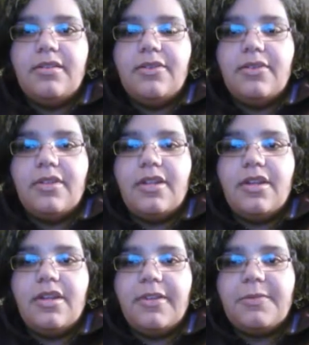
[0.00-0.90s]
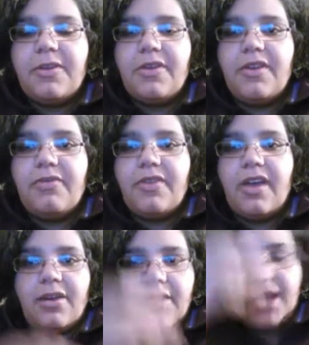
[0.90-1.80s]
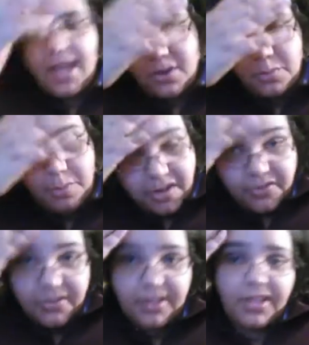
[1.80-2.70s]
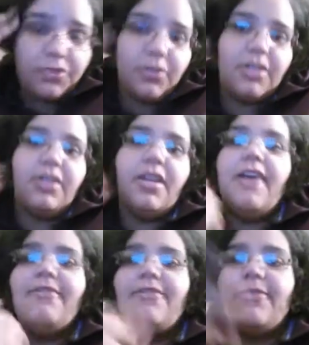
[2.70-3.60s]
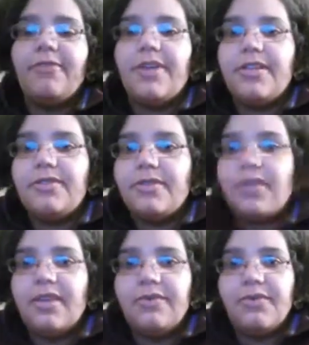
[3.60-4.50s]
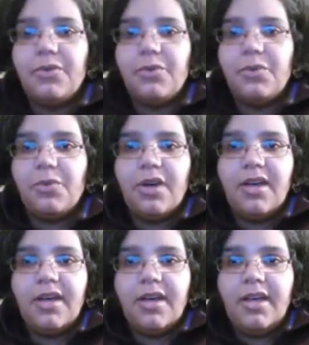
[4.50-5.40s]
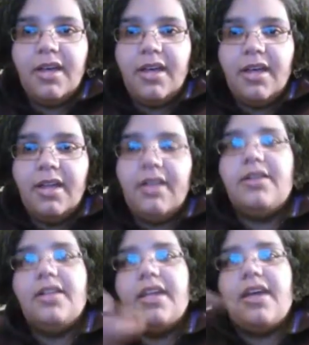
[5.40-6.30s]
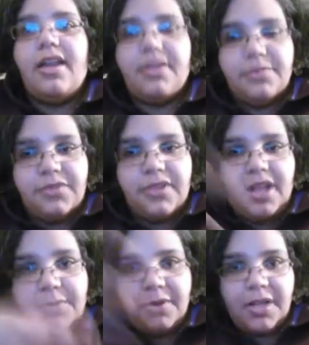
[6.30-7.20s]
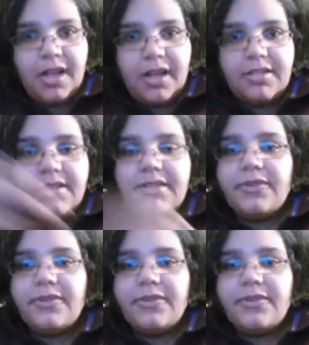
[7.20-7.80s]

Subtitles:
And on Facebook you have the added benefit that you can have your friends give you like items to help you along.